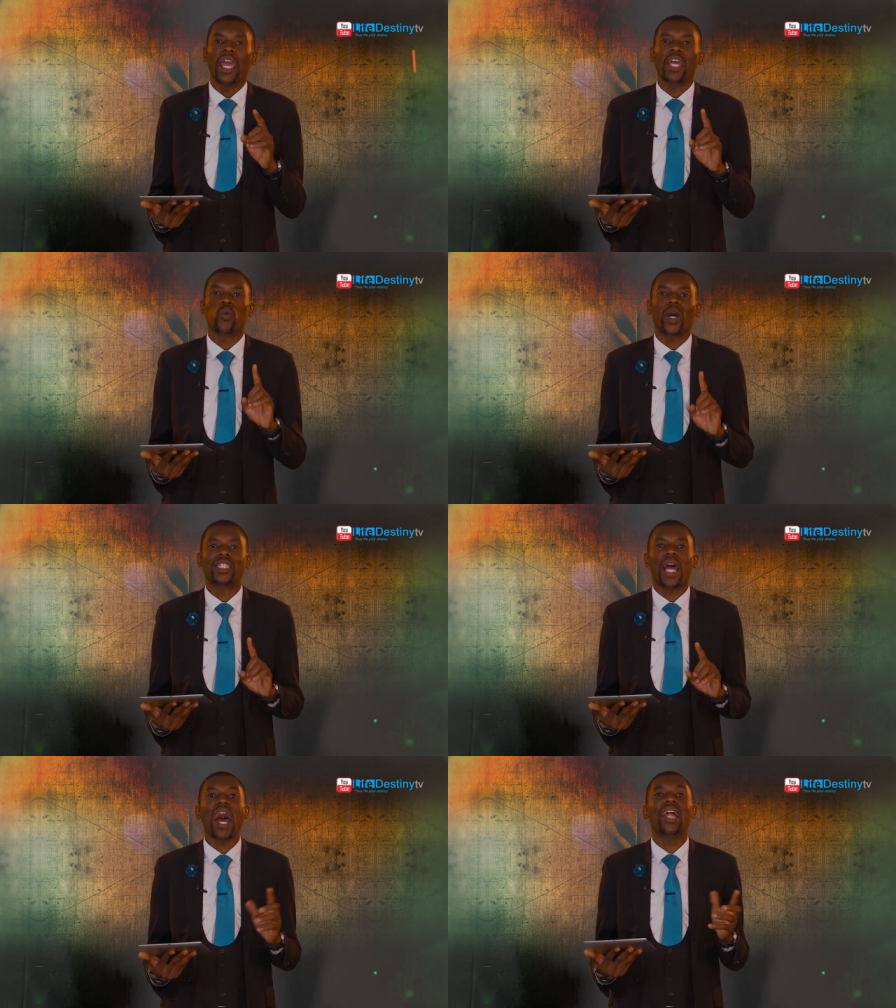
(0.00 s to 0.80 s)
And
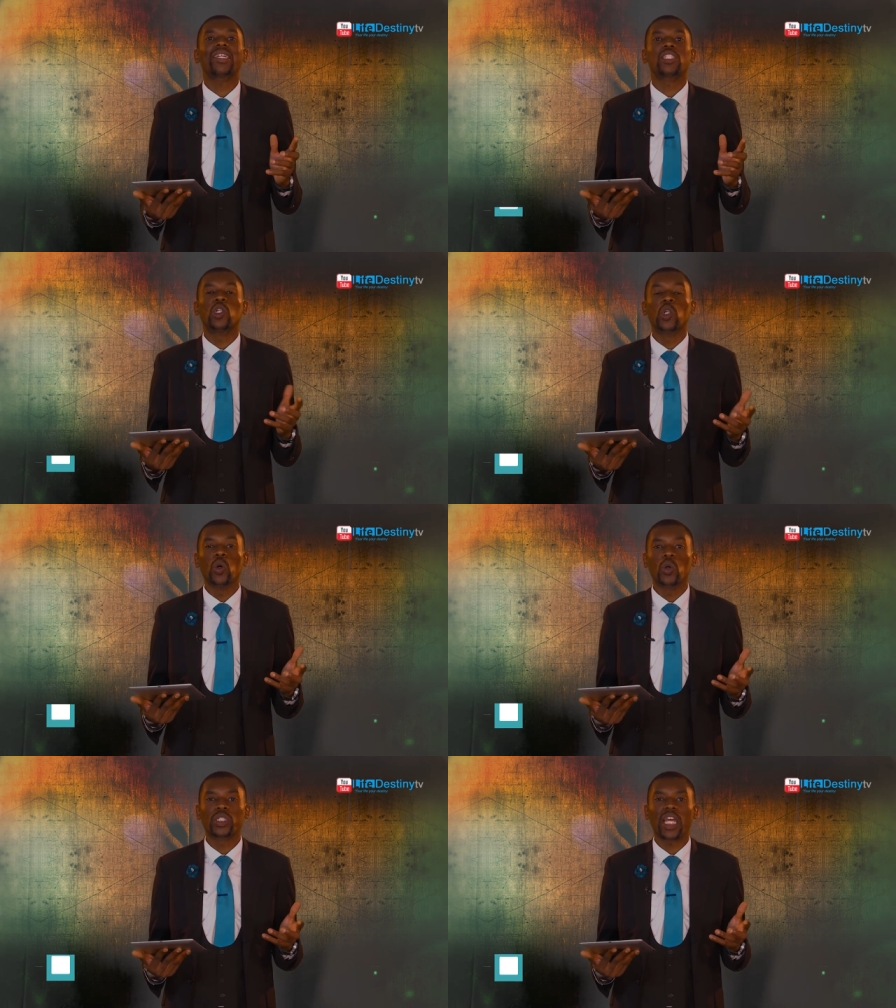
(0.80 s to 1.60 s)
what others
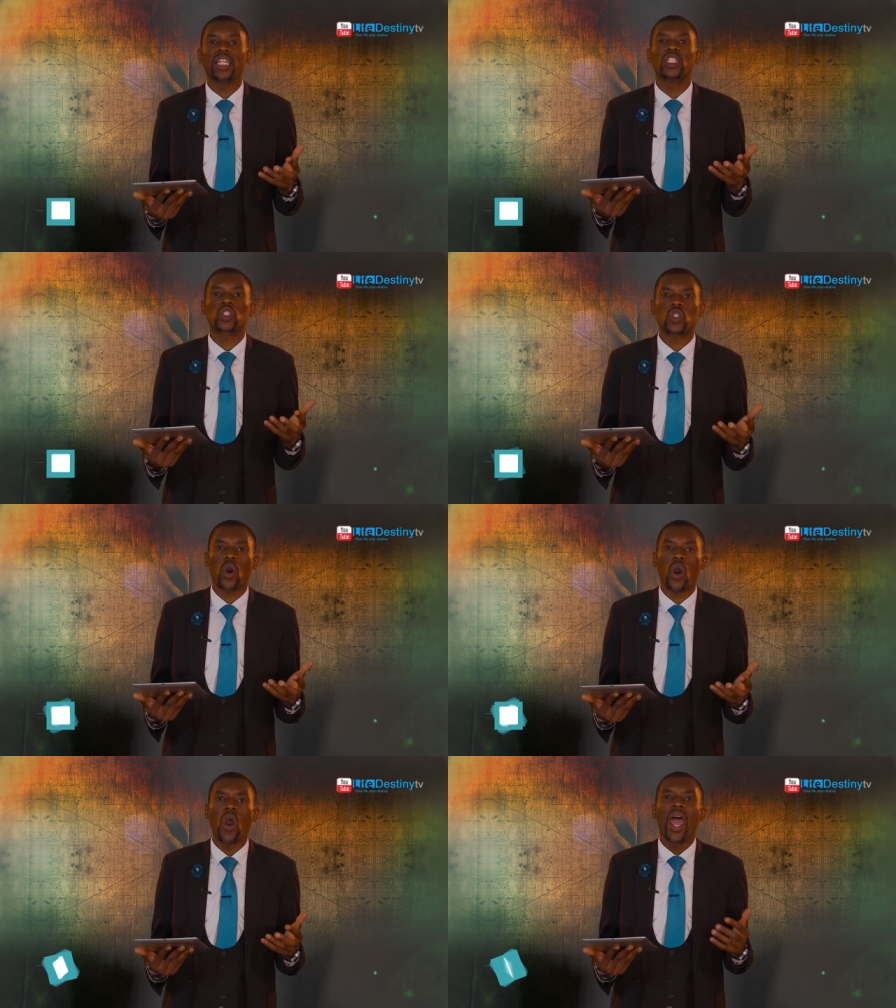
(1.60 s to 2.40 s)
looked and
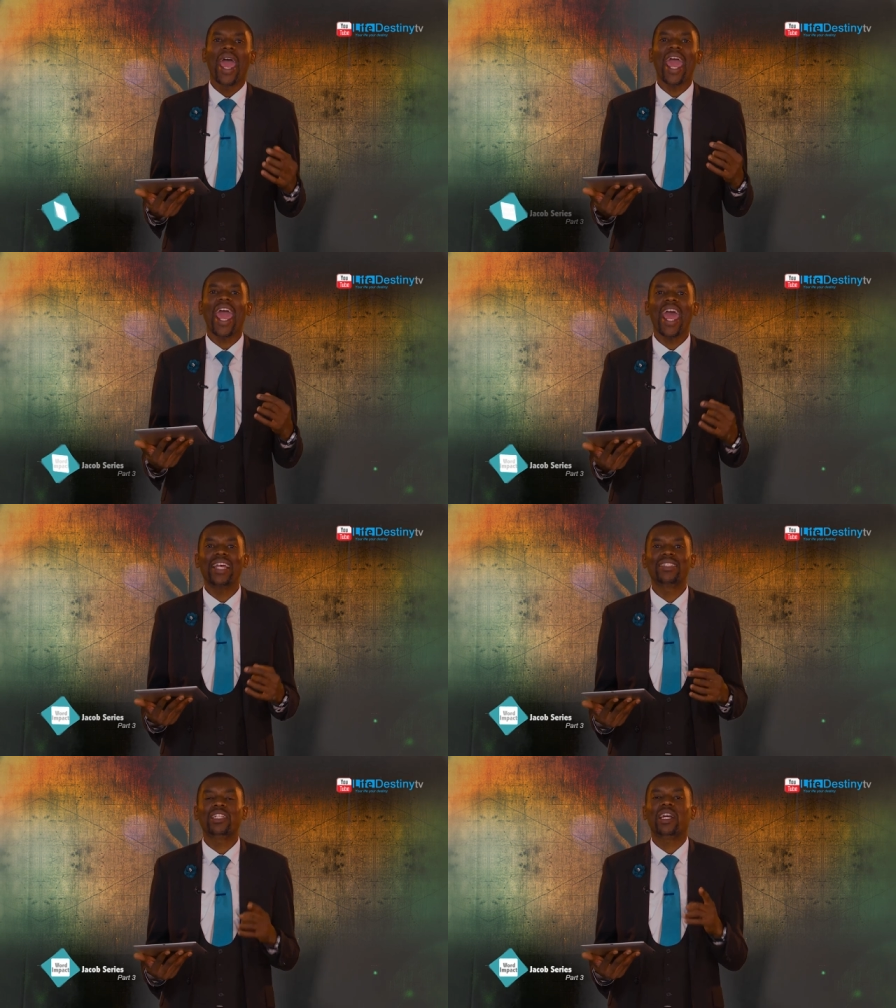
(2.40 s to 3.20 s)
saw
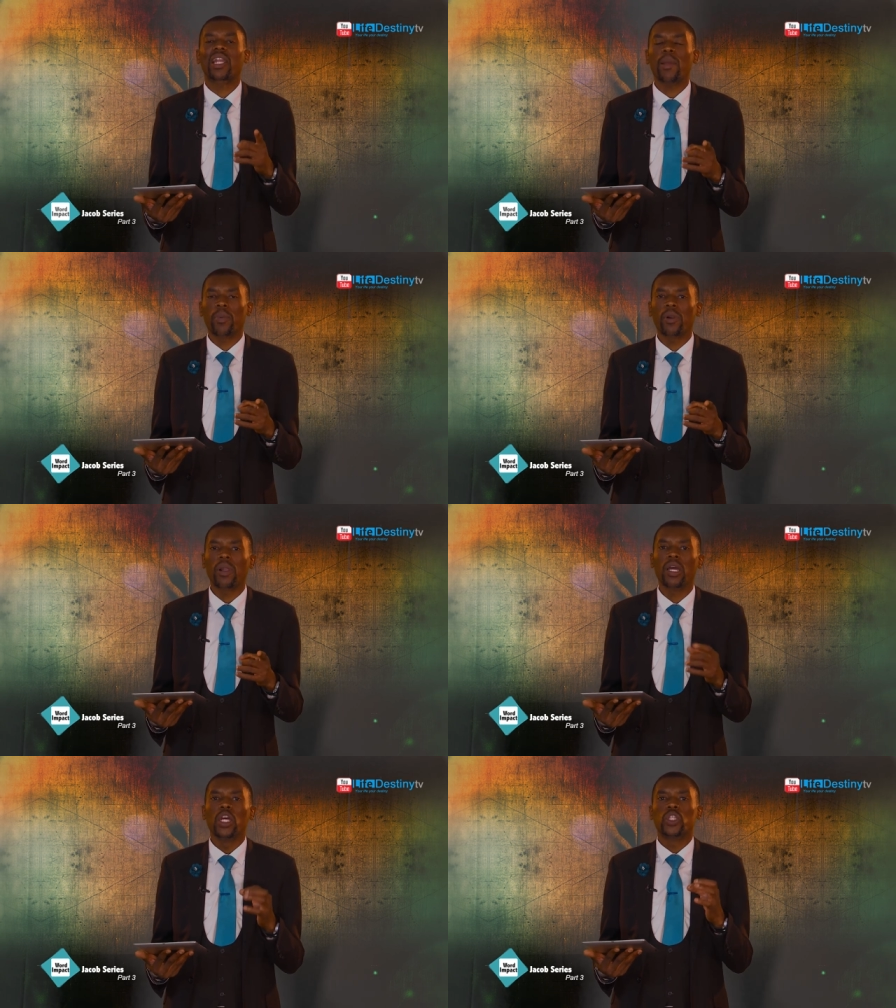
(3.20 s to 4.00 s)
as
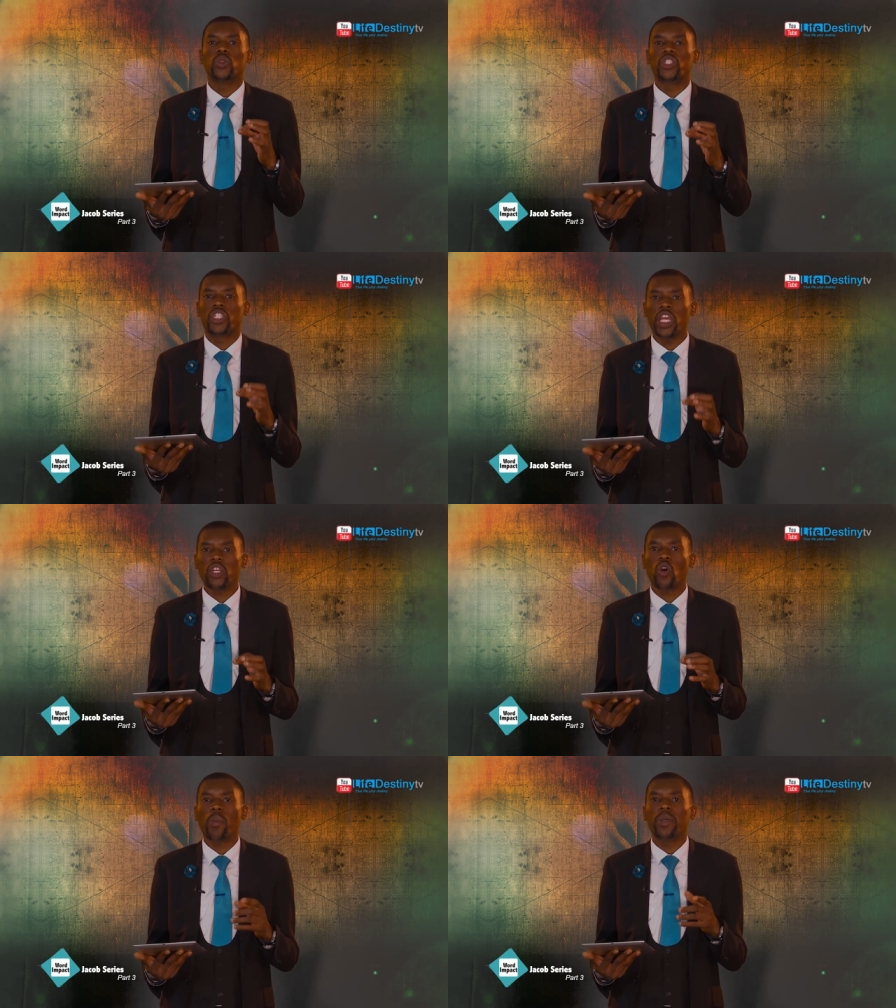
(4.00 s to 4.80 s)
crippling to
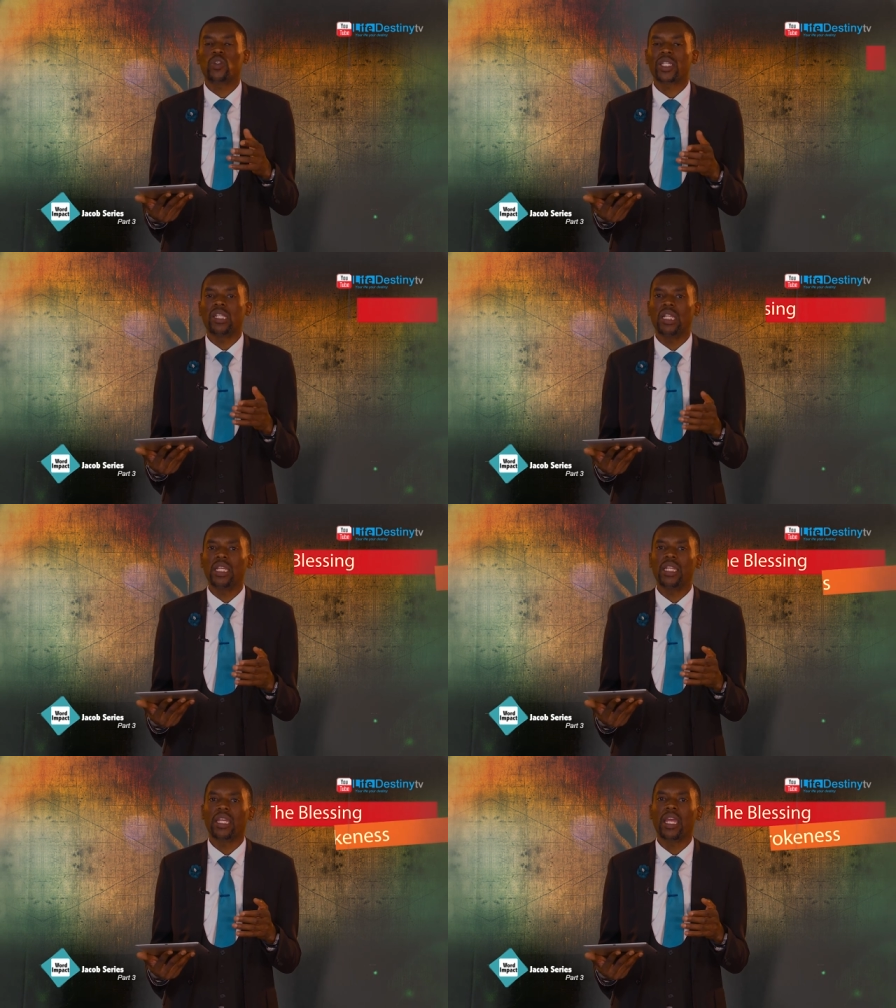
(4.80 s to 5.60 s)
Jacob, it was
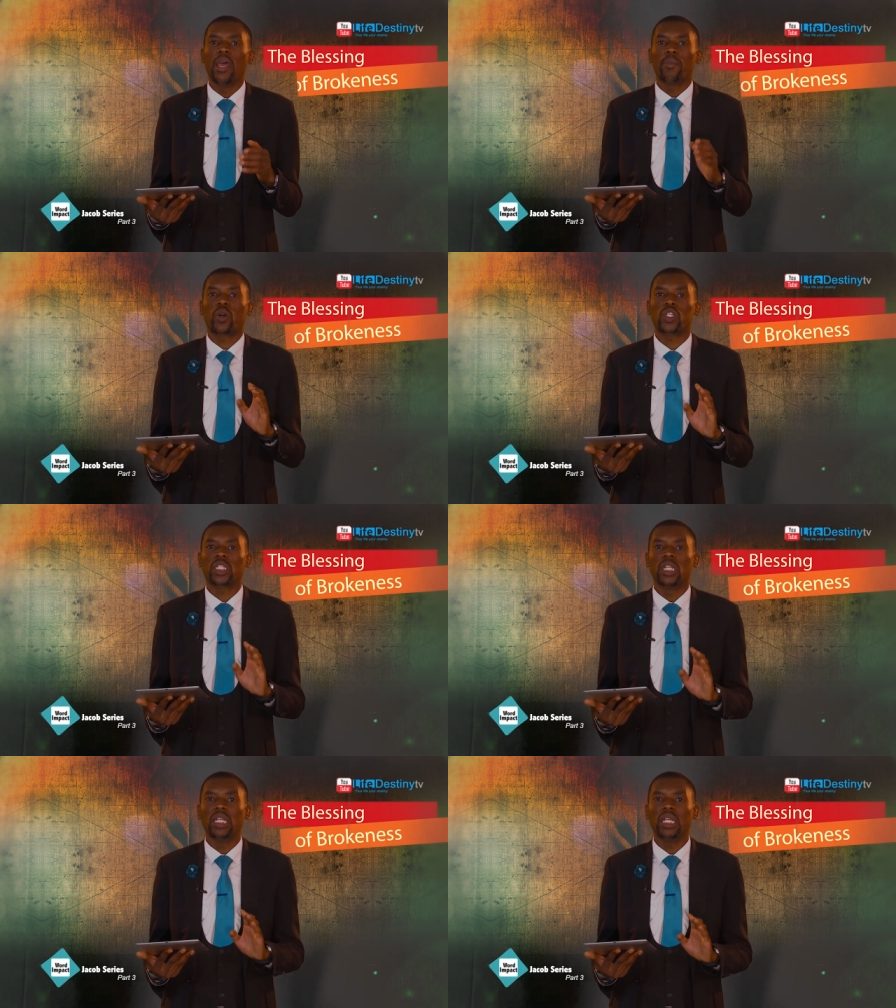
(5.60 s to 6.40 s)
leaning
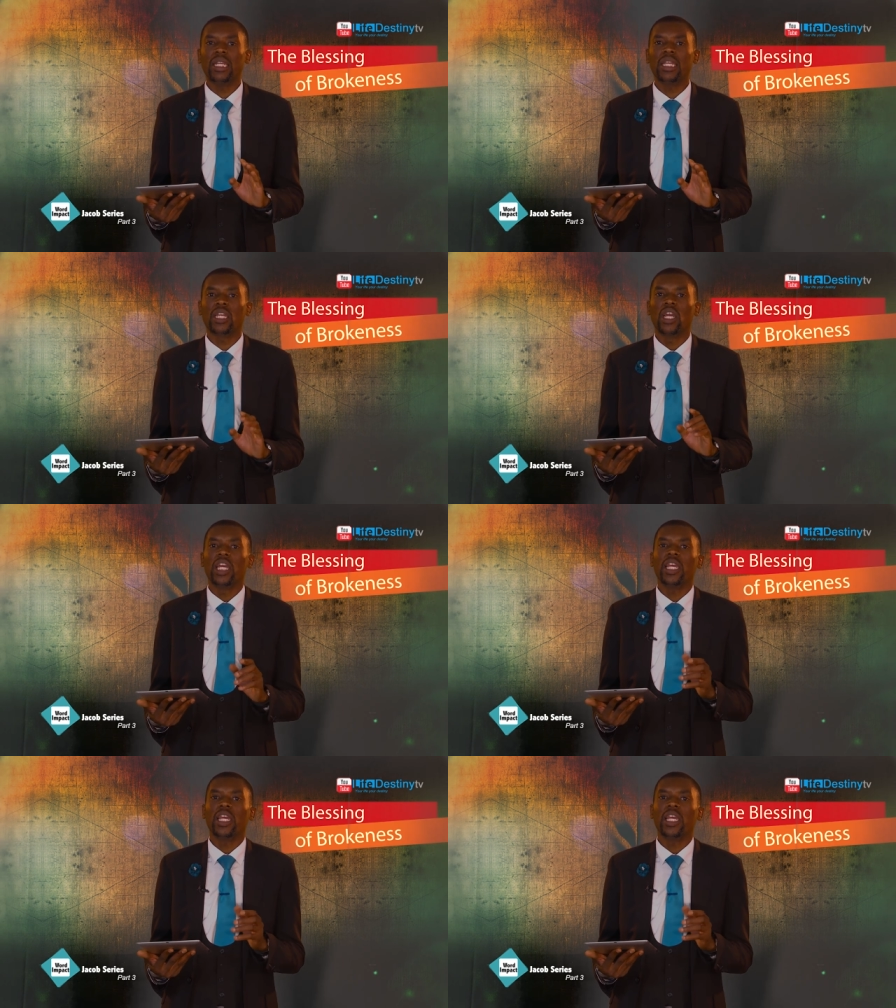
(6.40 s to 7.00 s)
because leaning